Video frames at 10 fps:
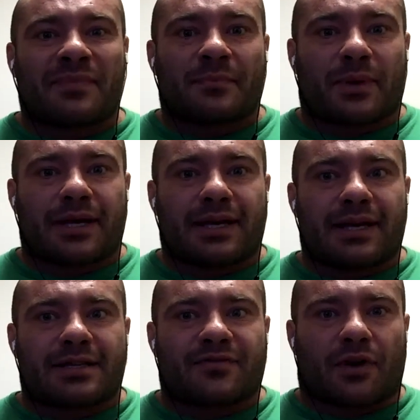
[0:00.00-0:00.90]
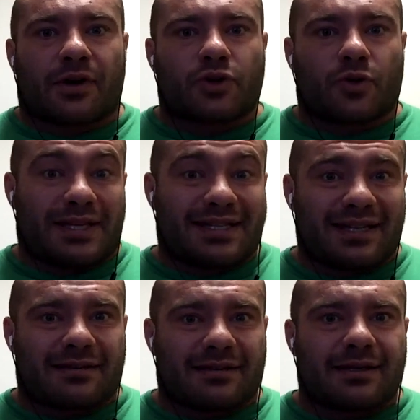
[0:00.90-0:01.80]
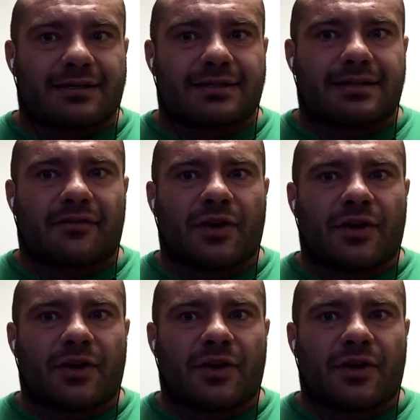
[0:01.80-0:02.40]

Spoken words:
But as far as obesity clinics and stuff,